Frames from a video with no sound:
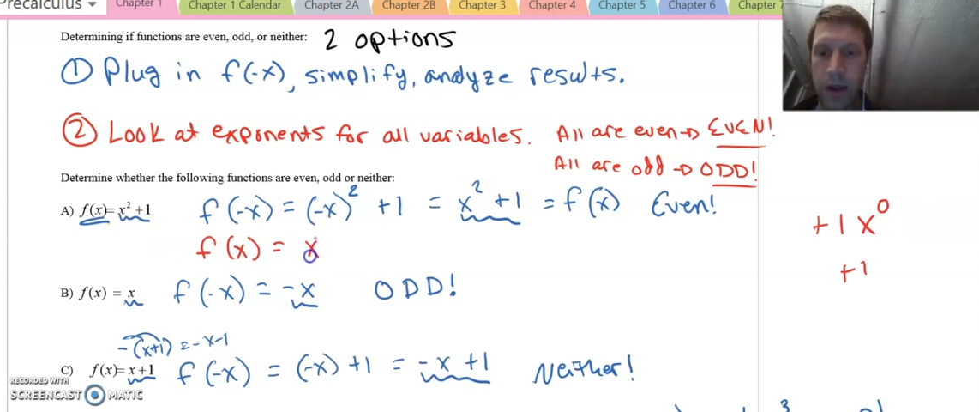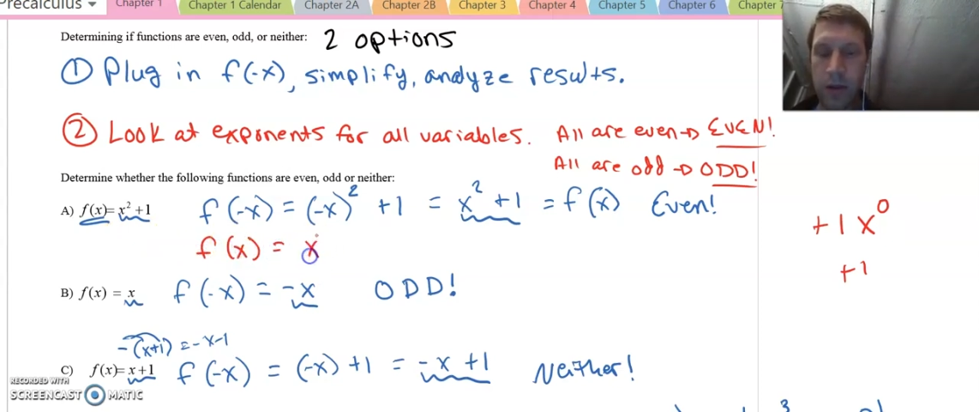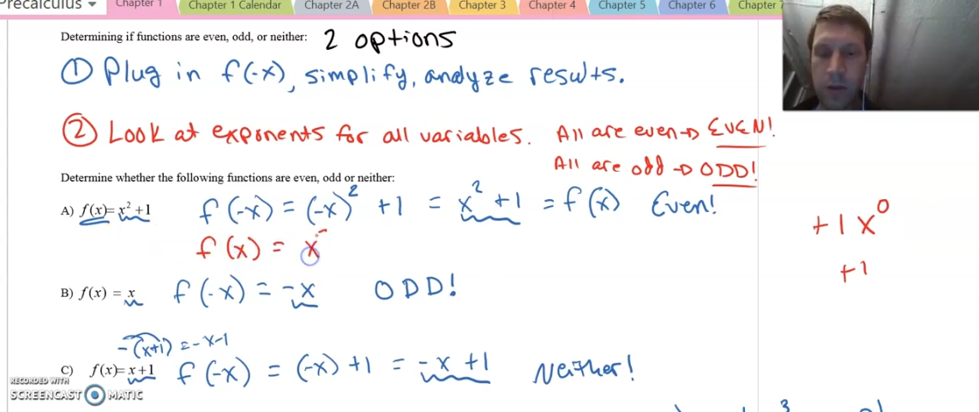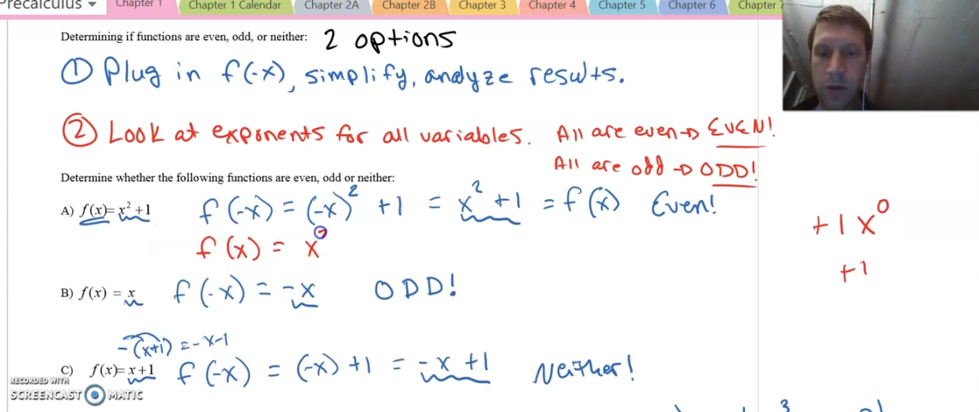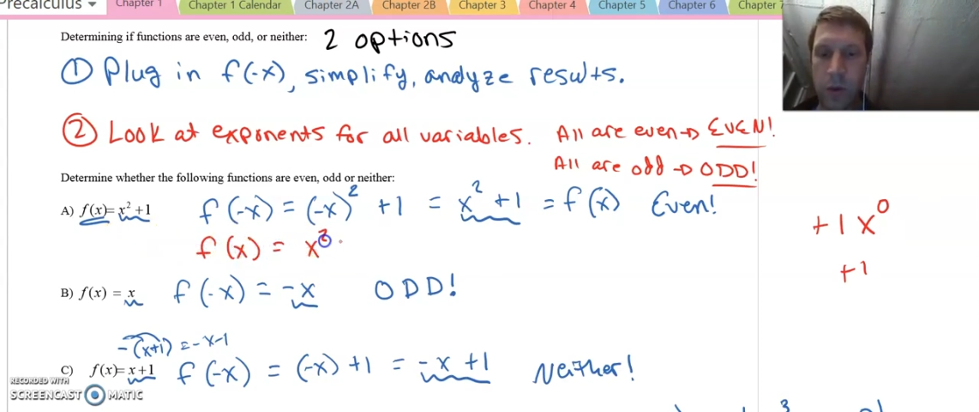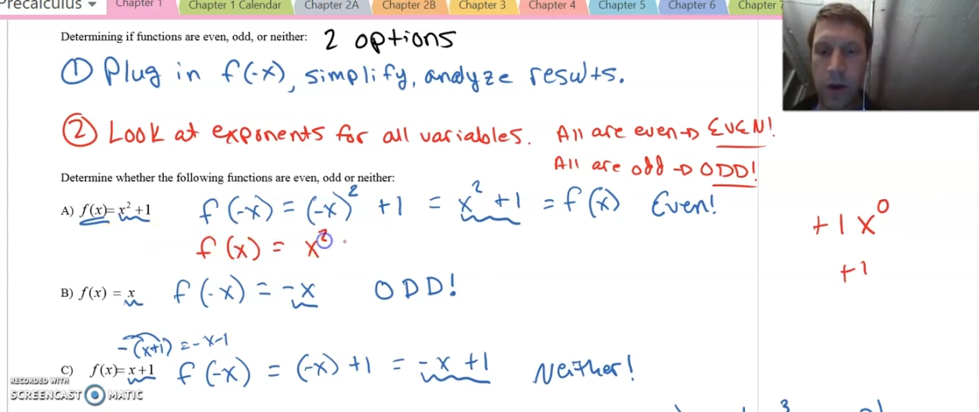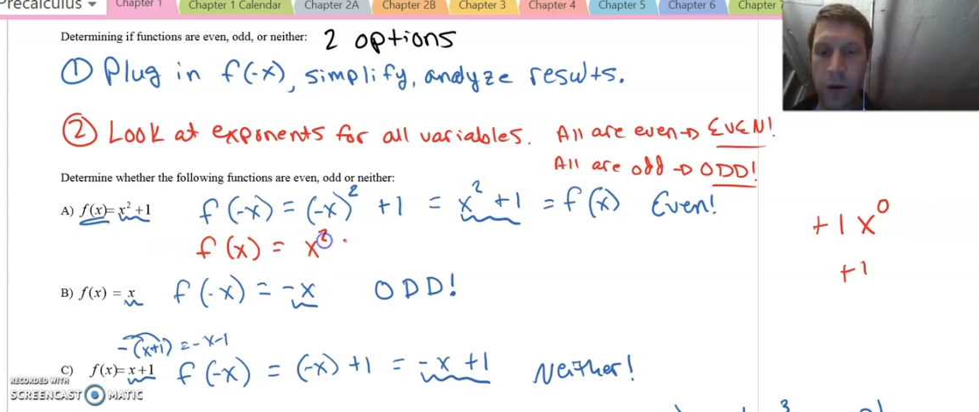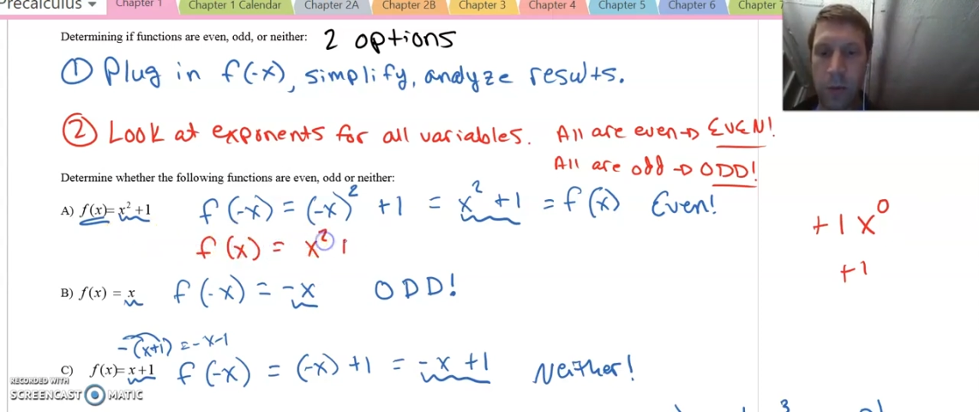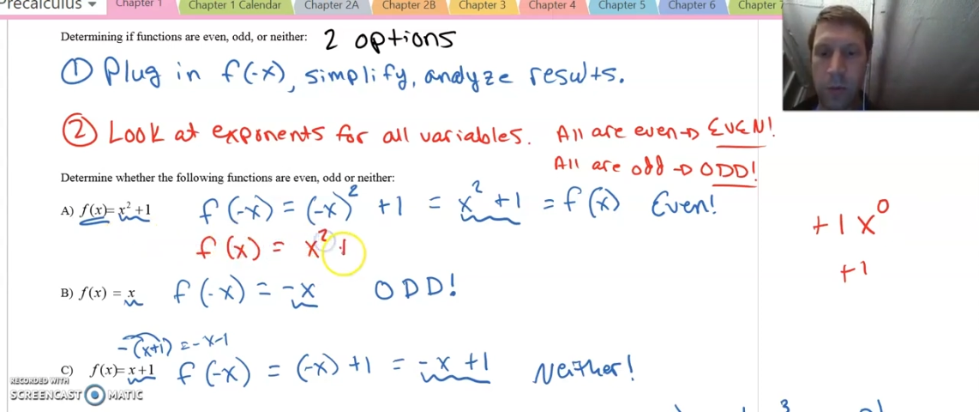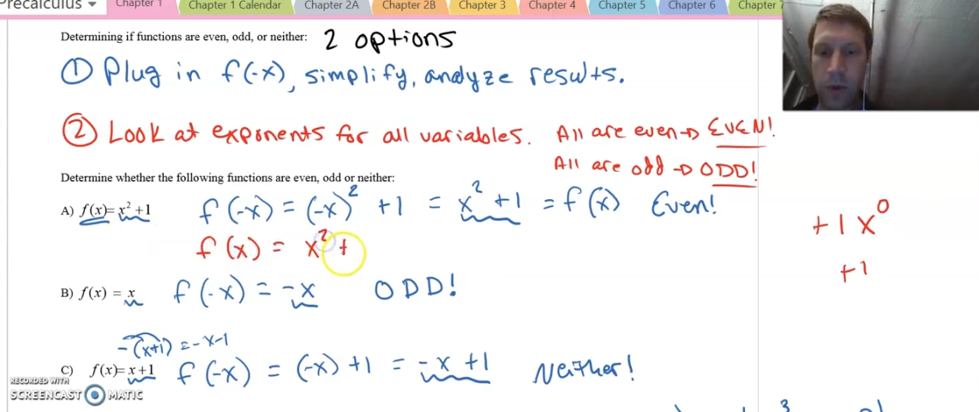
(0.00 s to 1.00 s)
X
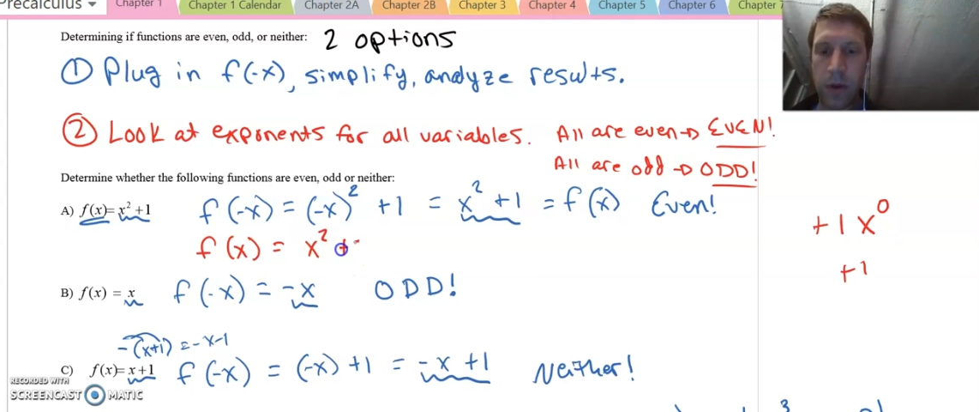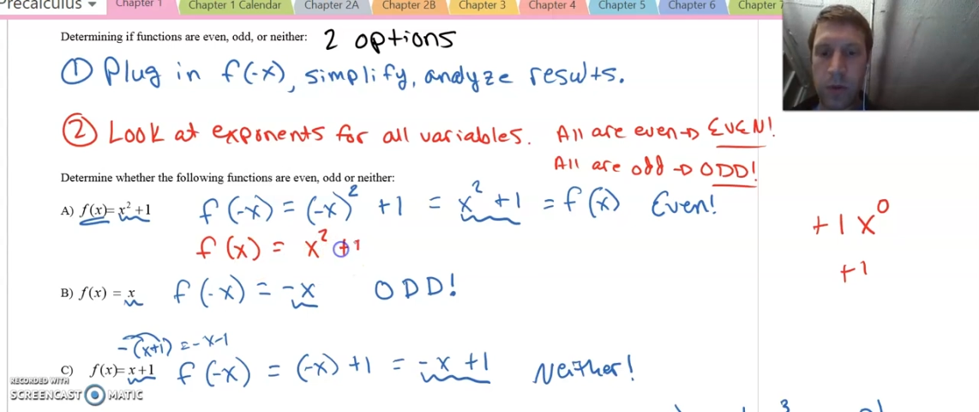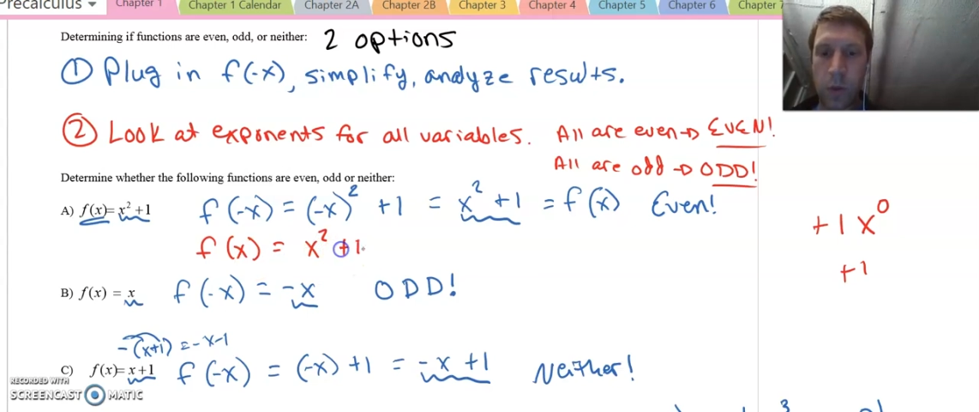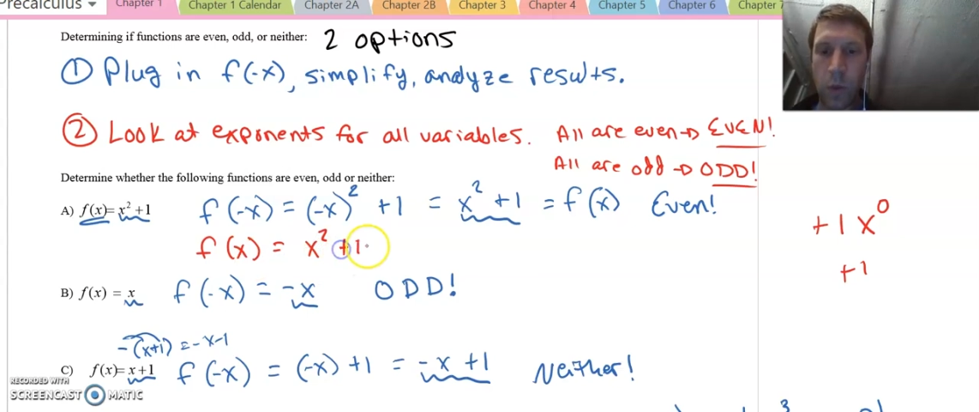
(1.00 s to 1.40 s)
squared plus